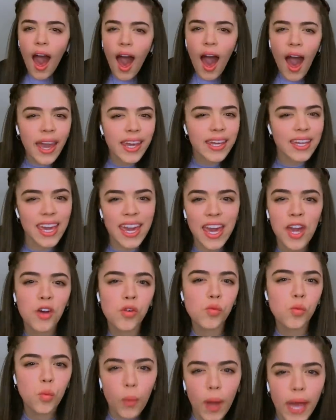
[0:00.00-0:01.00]
I
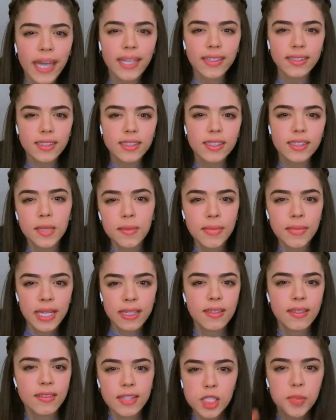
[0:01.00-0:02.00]
can't wait to
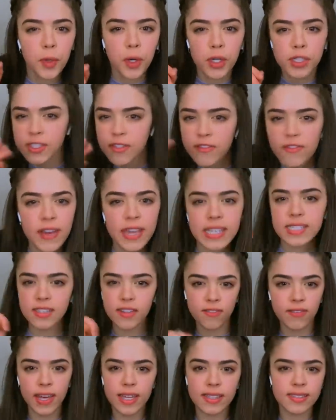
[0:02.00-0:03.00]
meet this person
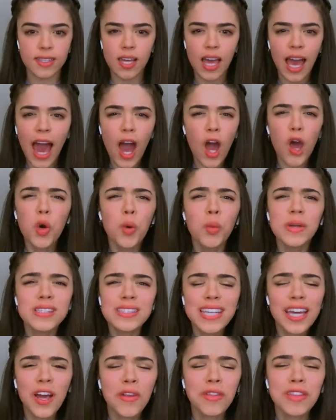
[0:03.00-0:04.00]
face to face. Who
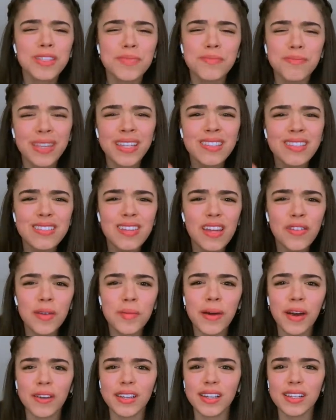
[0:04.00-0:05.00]
would say all this mean
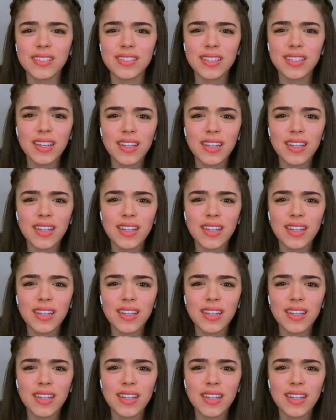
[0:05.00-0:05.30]
stuff about us?